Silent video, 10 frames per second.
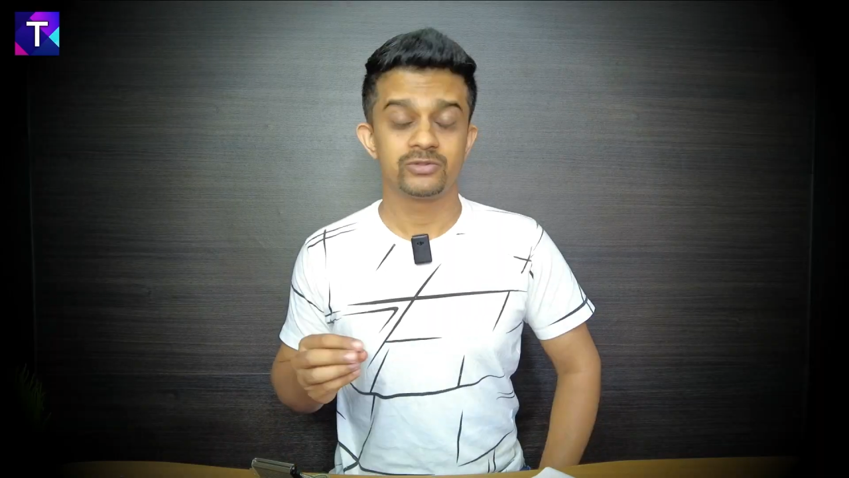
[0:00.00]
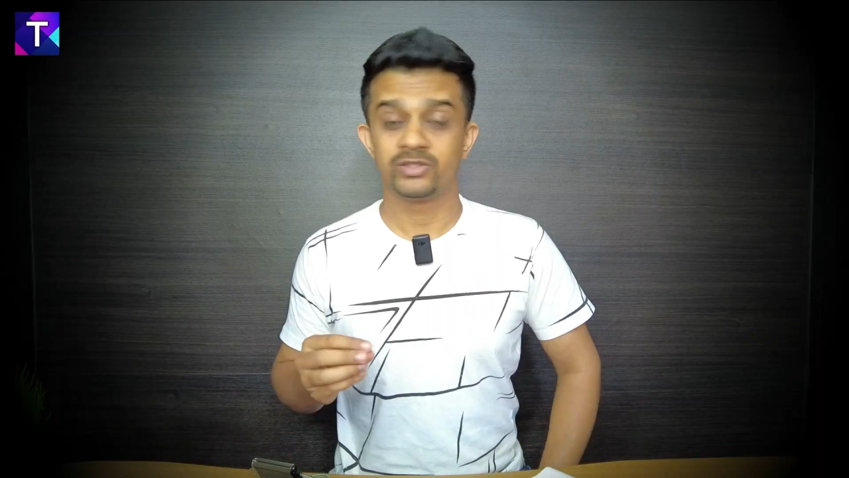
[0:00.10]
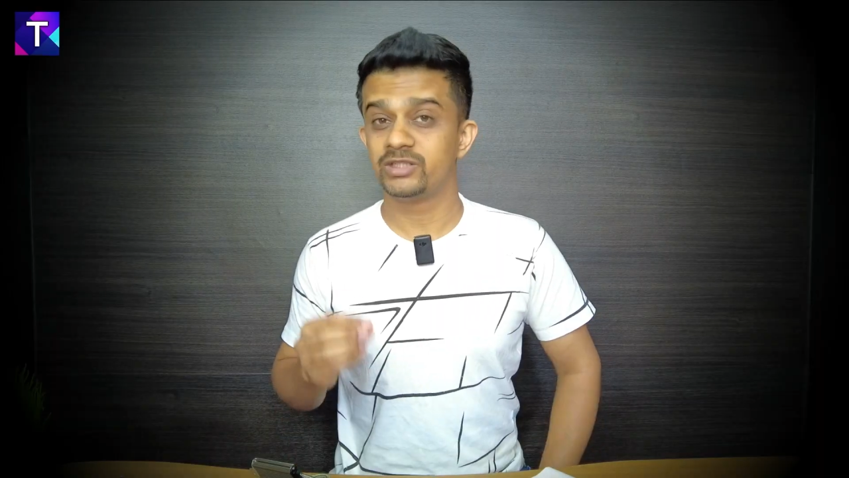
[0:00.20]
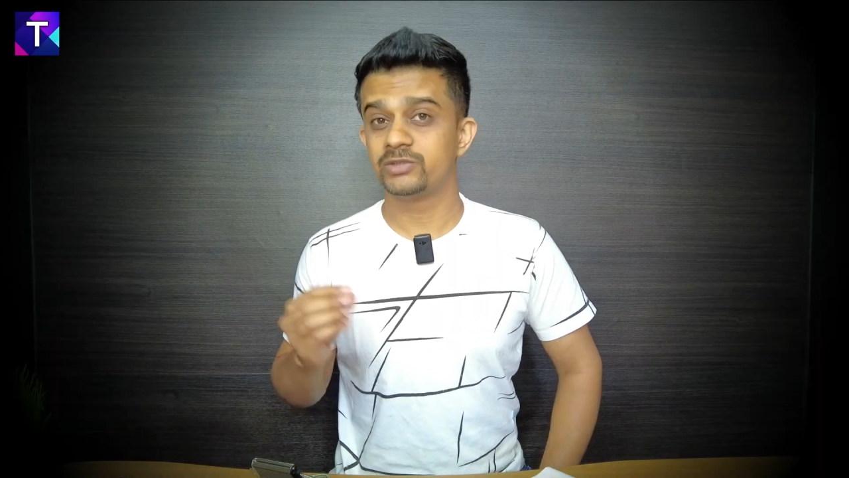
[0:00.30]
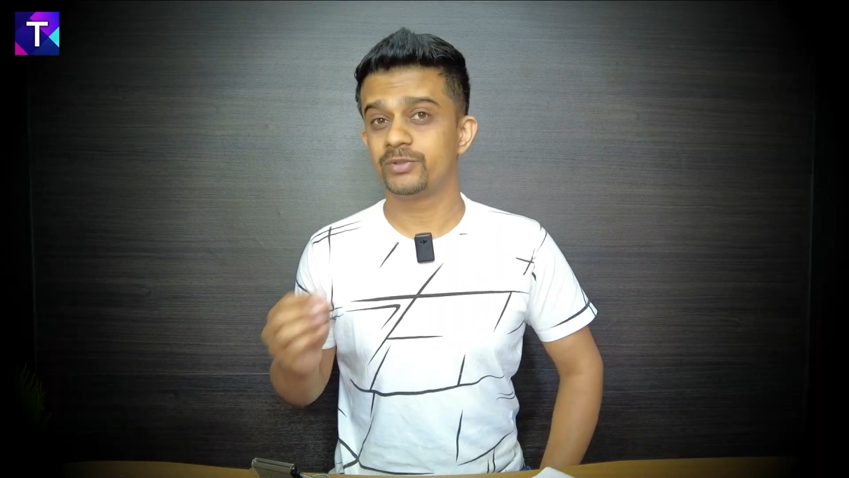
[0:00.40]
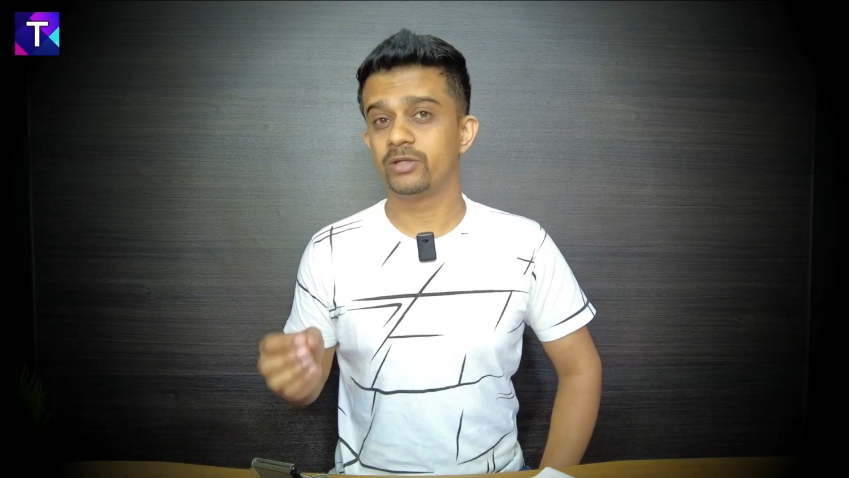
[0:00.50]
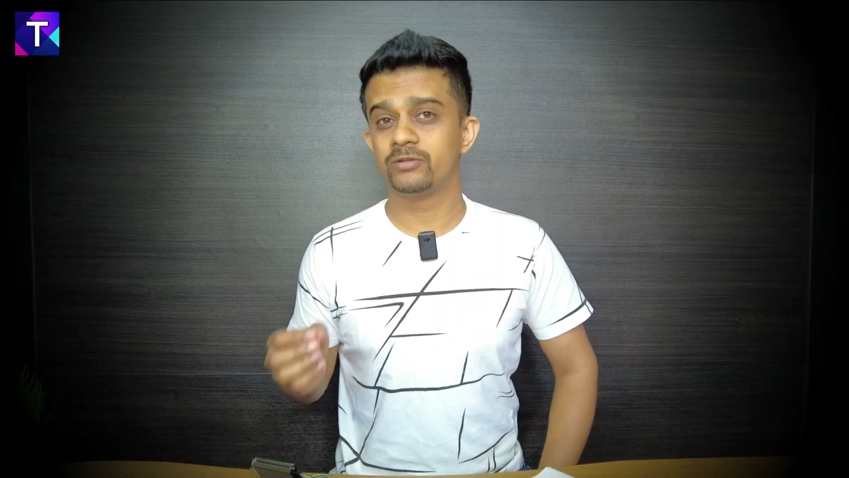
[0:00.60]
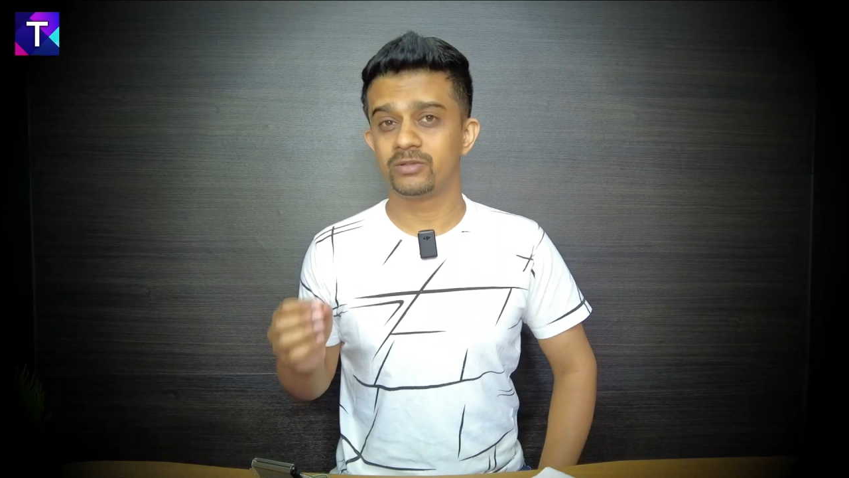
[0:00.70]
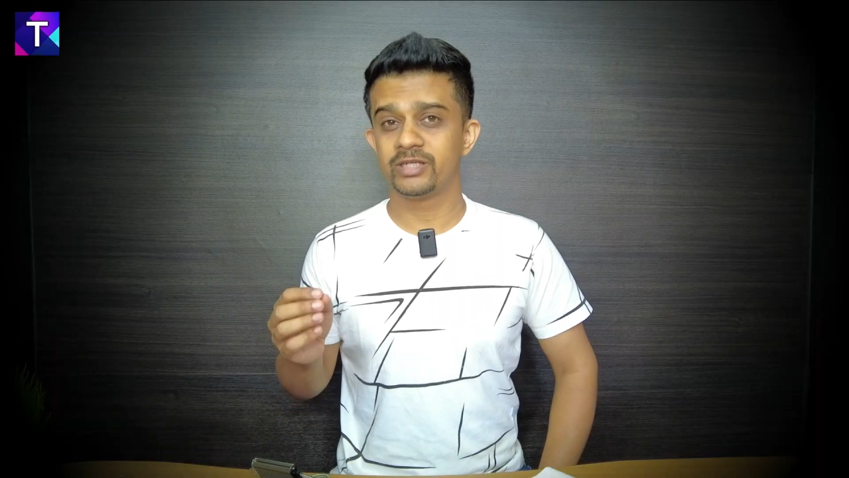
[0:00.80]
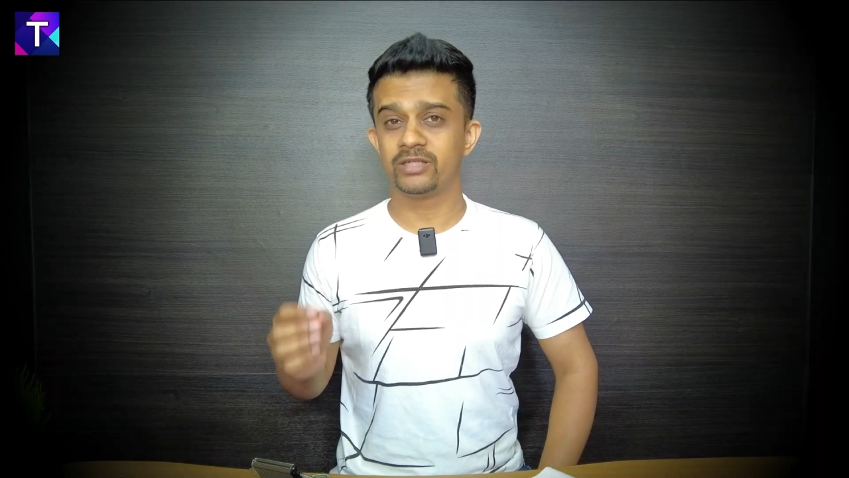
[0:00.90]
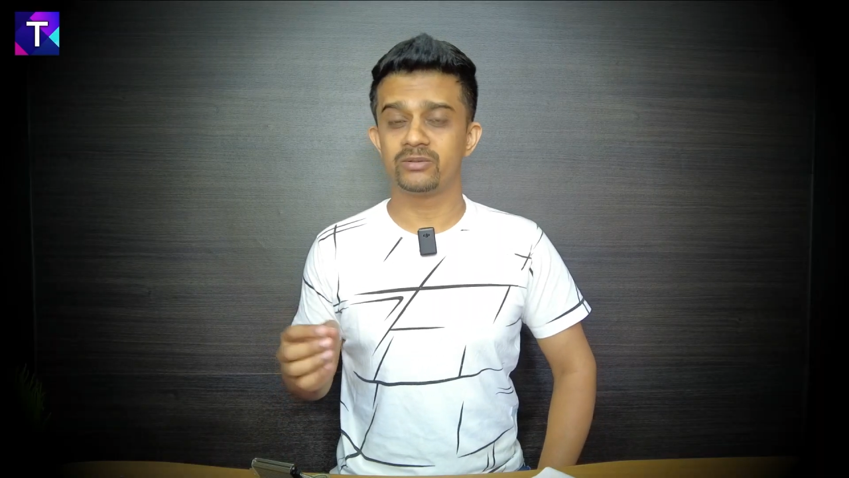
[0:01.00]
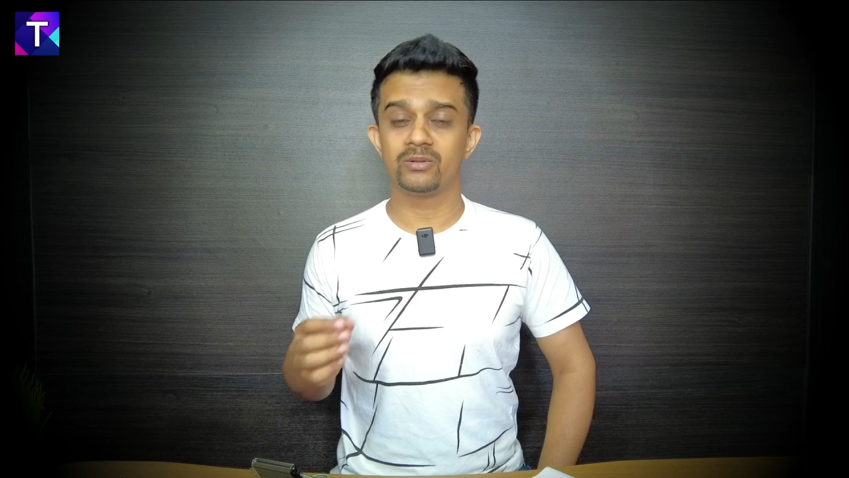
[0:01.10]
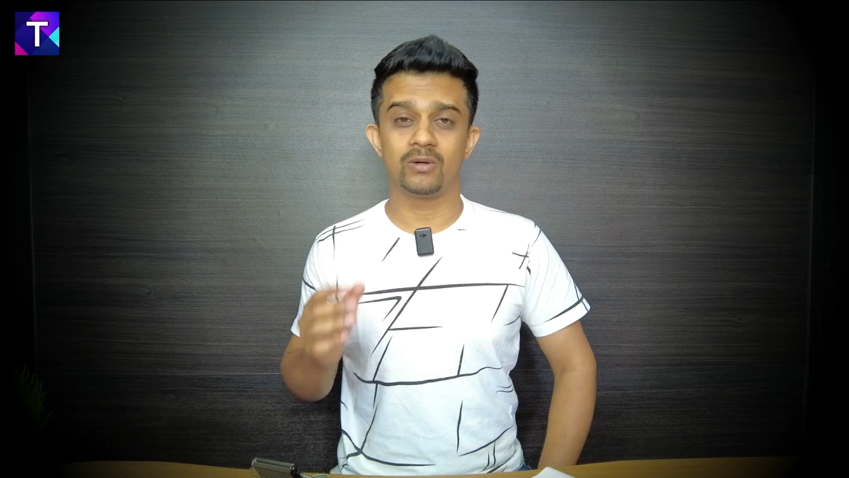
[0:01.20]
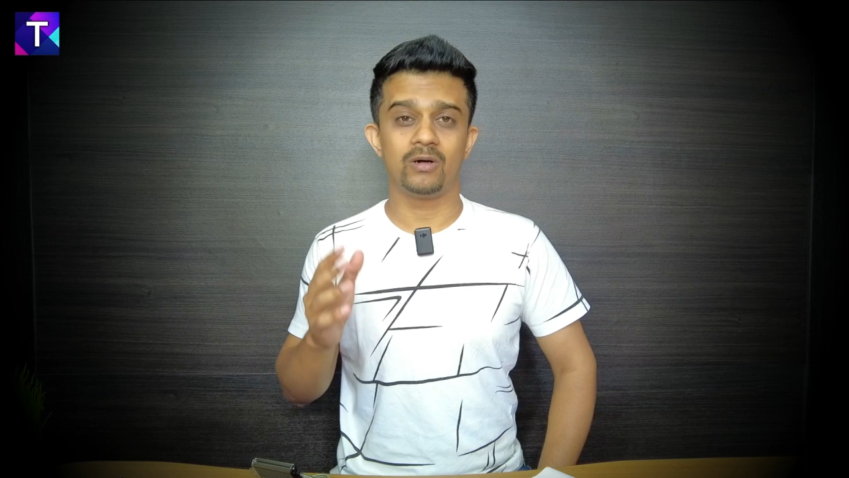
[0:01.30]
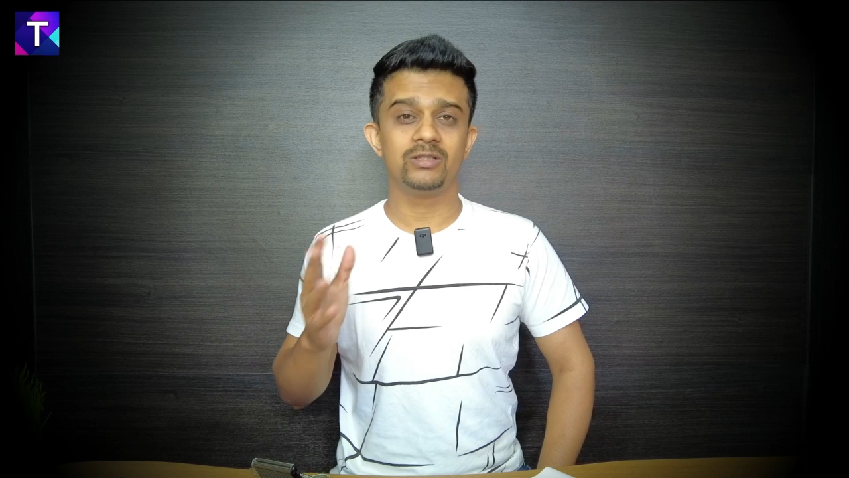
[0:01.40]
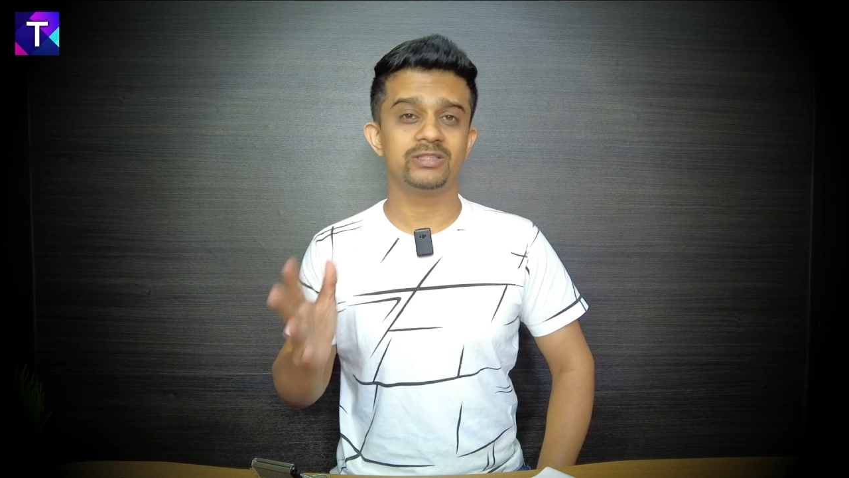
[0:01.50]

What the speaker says: So in this video, you will get to know all